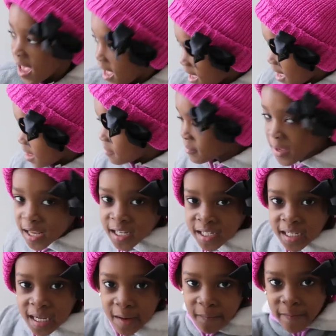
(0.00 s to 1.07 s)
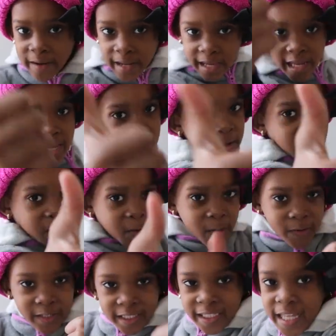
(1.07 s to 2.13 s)
And make sure you give it a
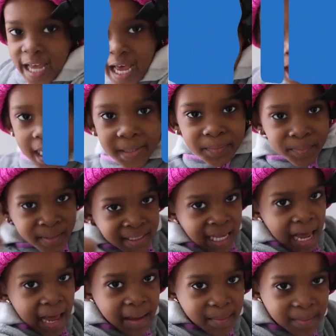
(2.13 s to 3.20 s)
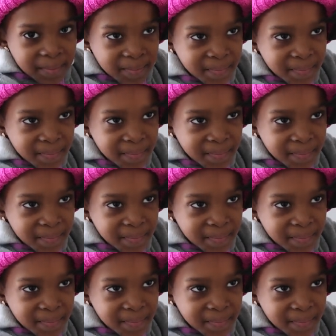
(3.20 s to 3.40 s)
huge thumbs up.